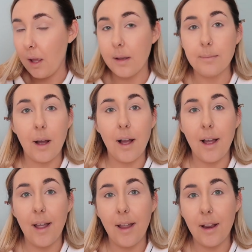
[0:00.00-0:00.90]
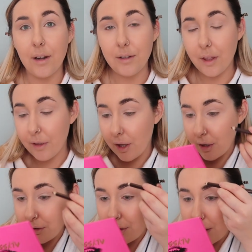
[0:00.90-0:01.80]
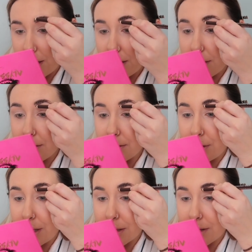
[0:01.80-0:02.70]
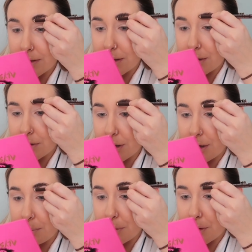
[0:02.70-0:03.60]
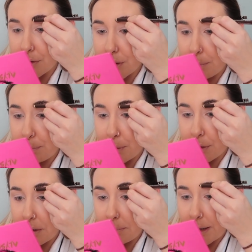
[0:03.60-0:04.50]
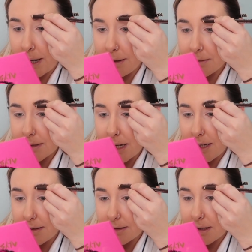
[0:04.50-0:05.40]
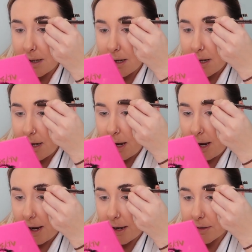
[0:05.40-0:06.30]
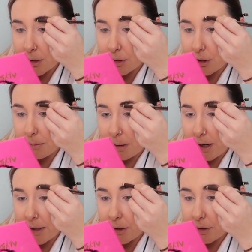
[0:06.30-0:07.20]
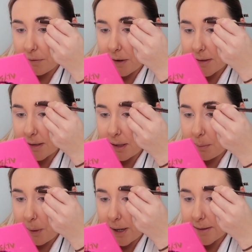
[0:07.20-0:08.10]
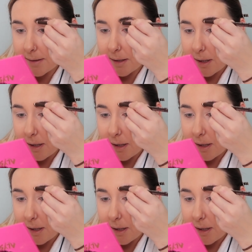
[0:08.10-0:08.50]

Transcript: My another New Year's resolution was book my IELTS test and do my university WES